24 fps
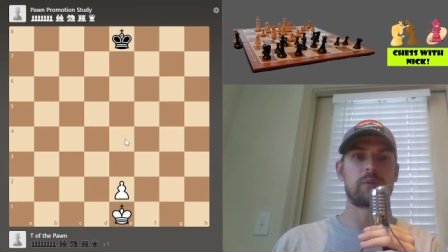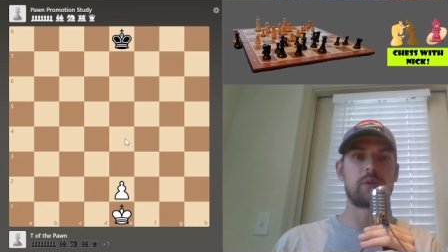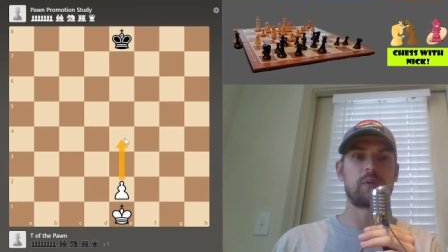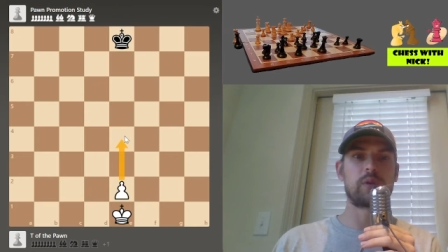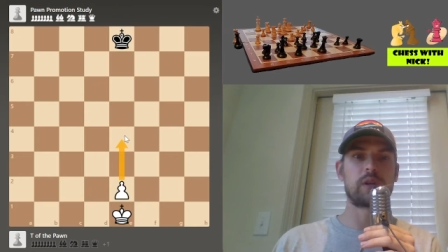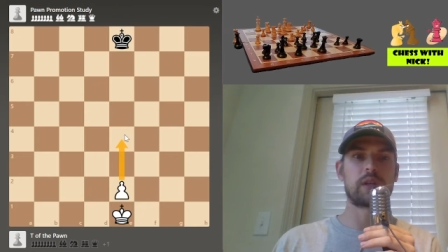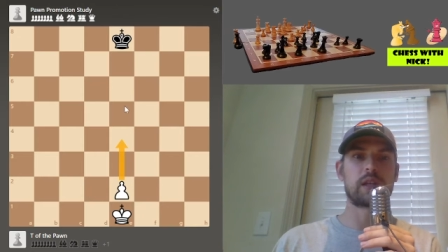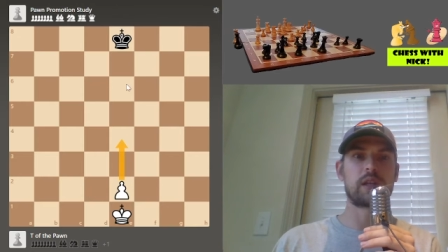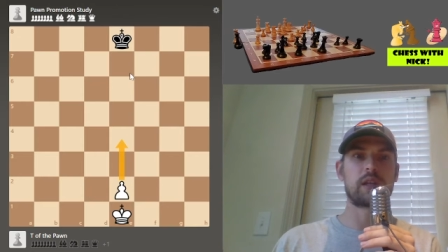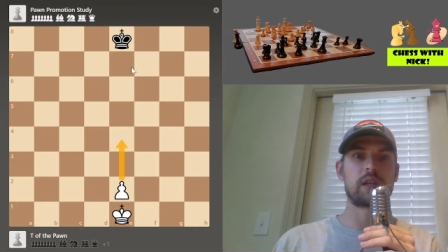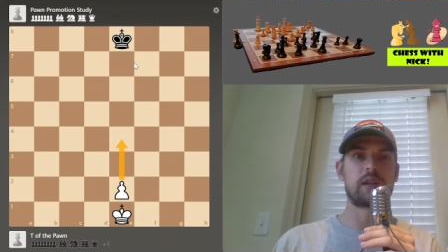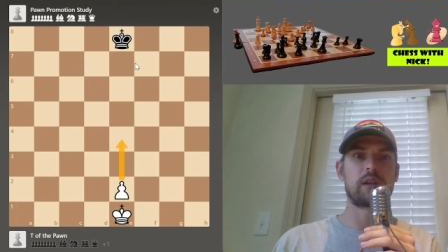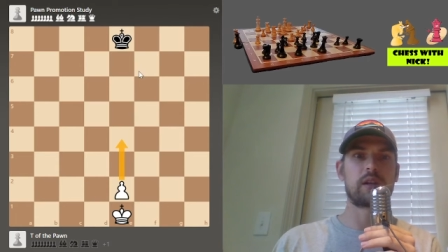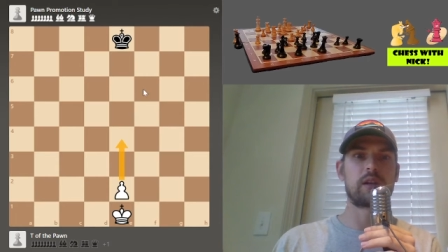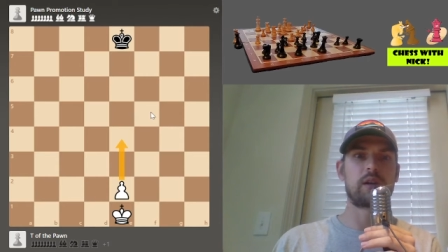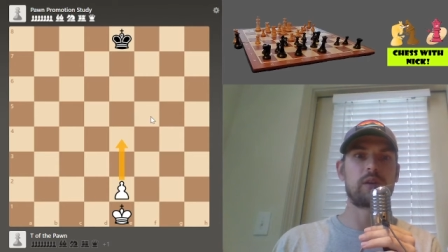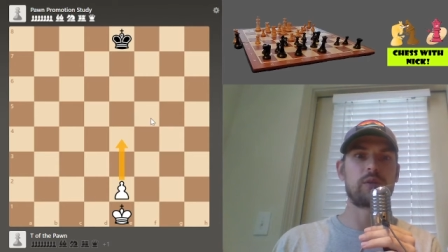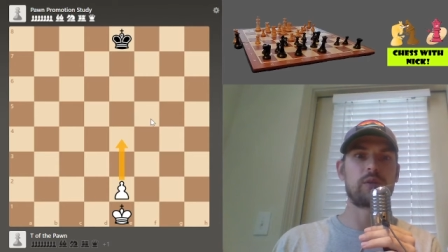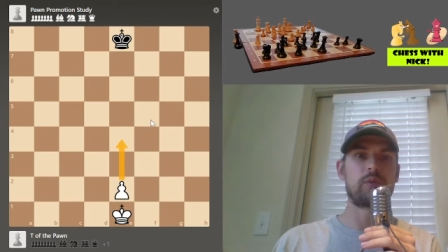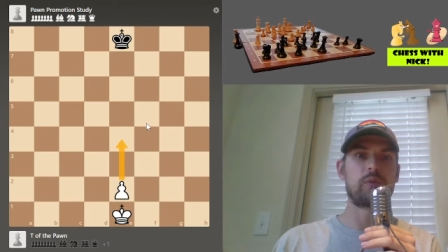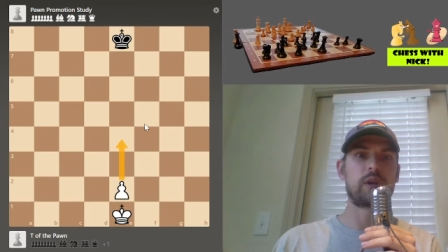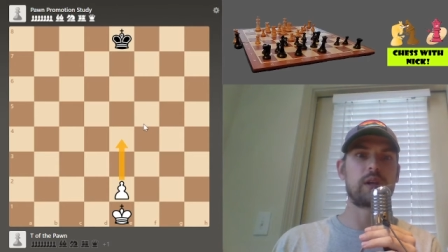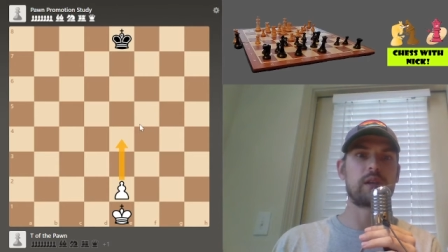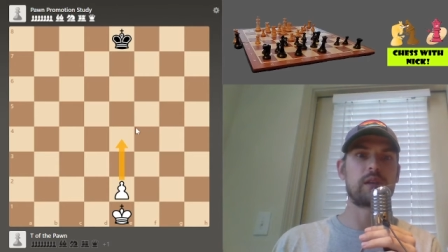We want to get it all
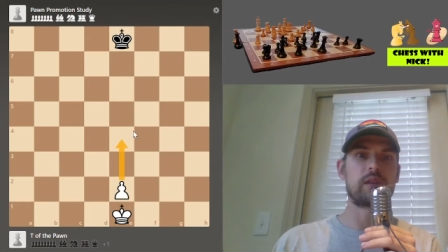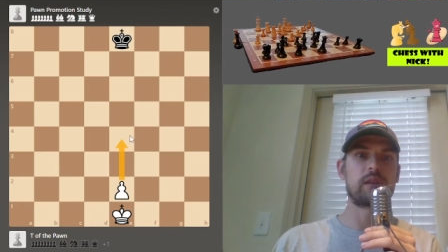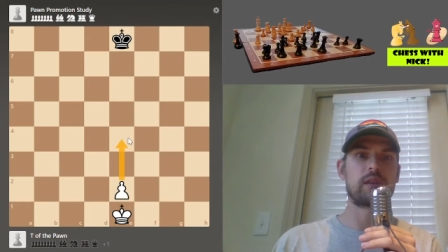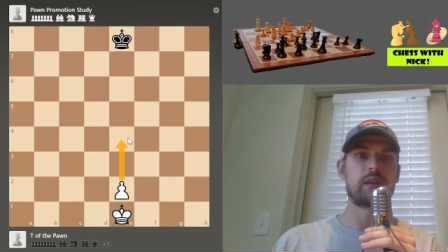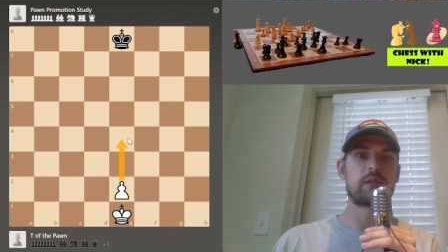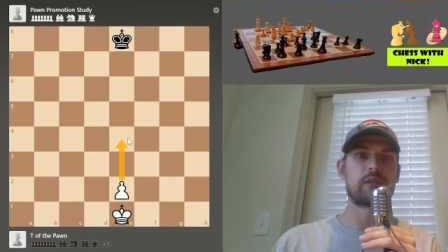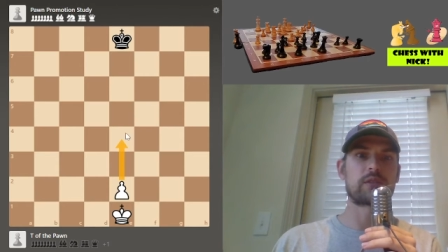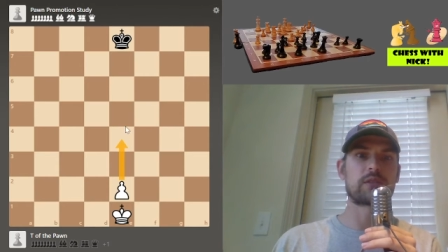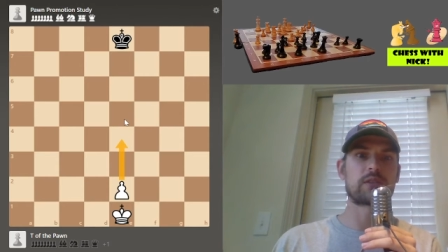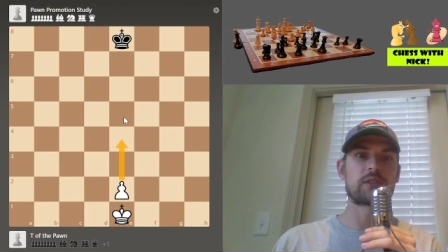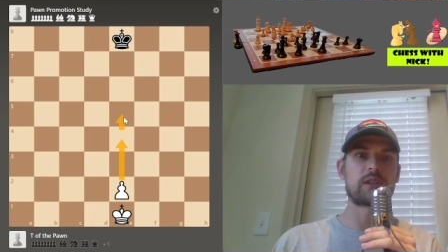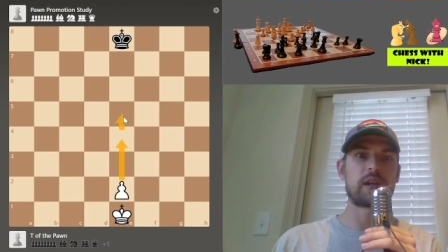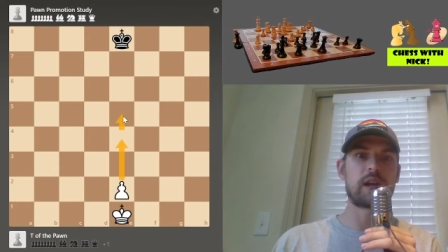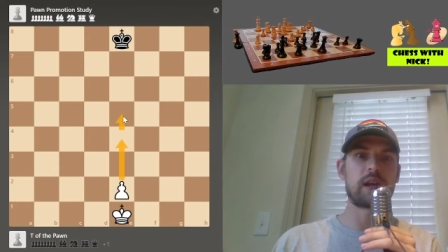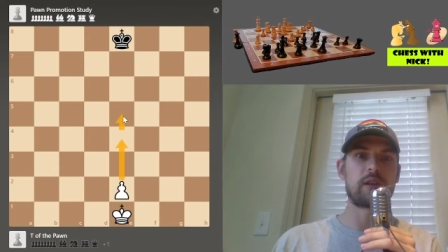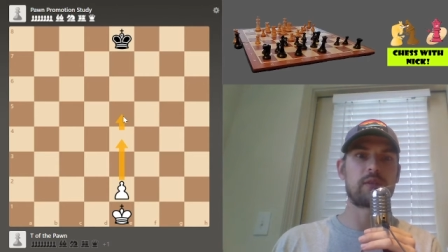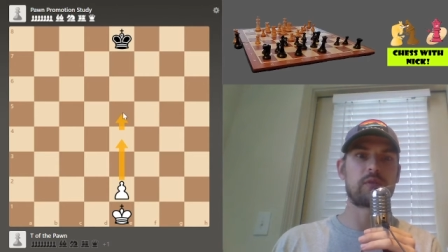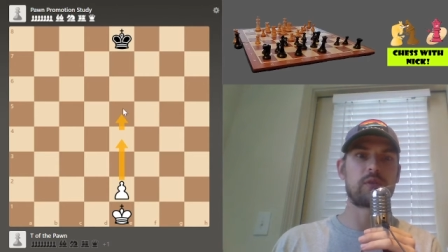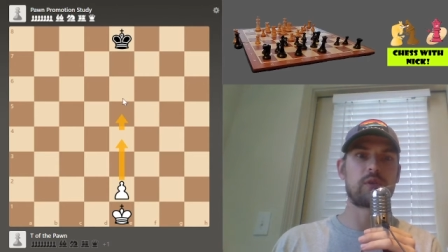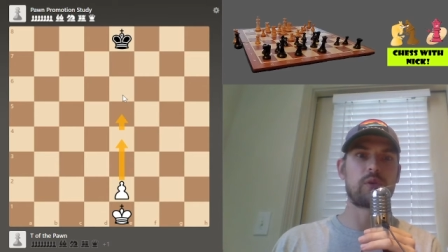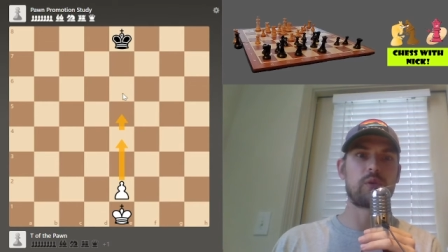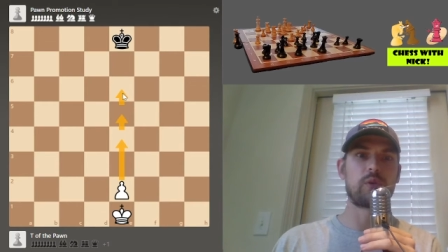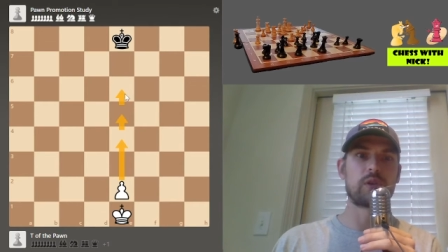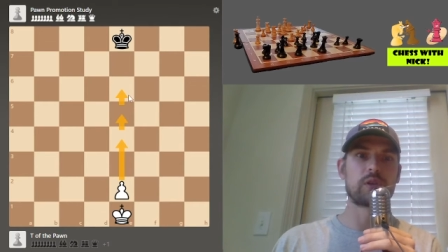the way to the other side,
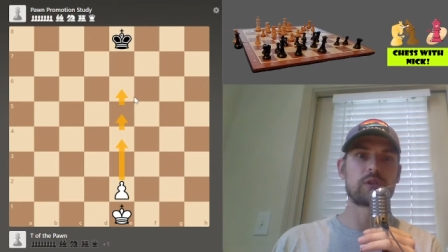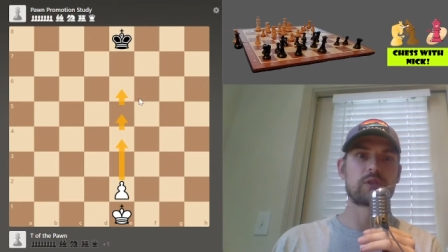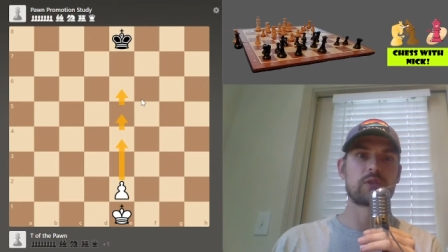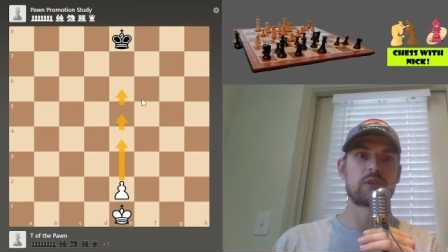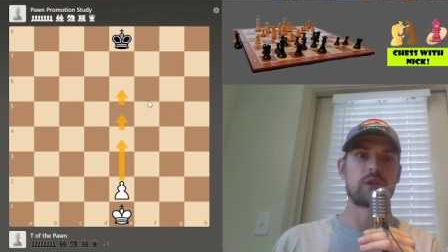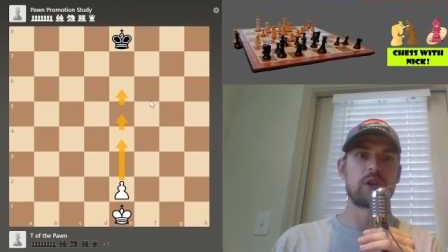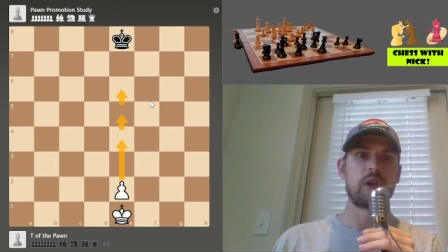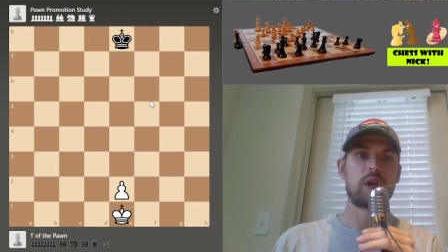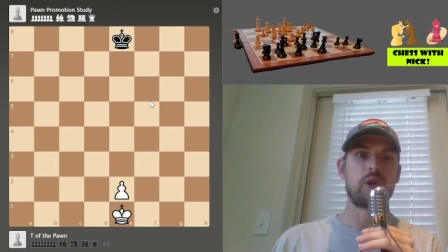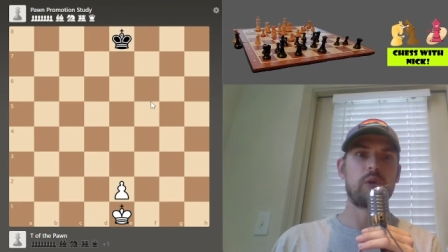of course.